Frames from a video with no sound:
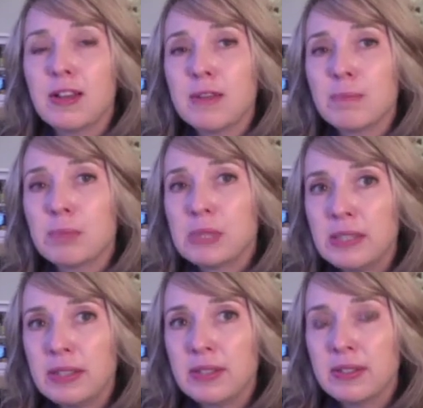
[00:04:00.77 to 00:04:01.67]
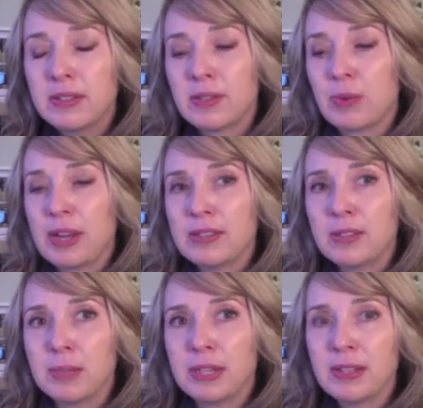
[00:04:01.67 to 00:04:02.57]
please write to
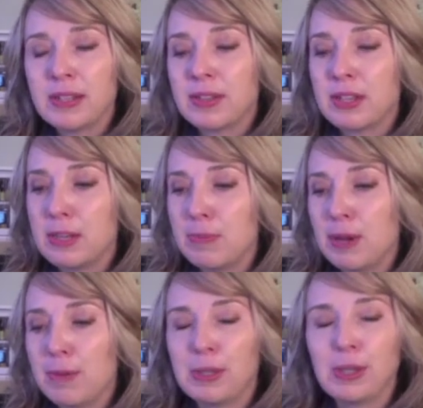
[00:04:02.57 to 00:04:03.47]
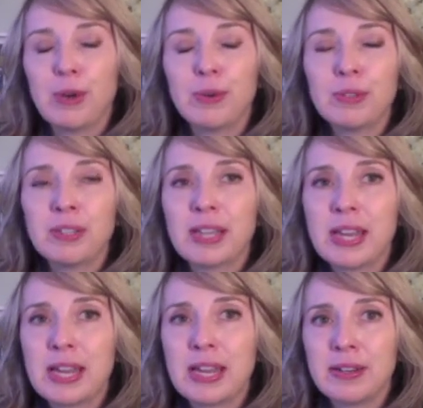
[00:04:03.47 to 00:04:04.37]
me at the email below
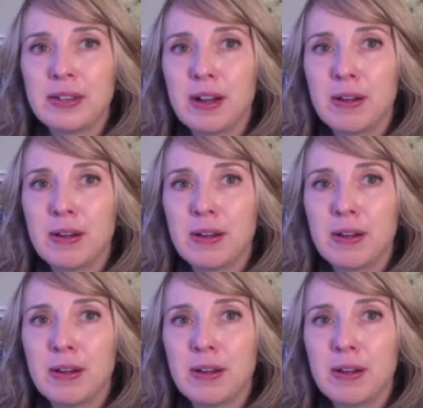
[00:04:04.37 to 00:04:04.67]
and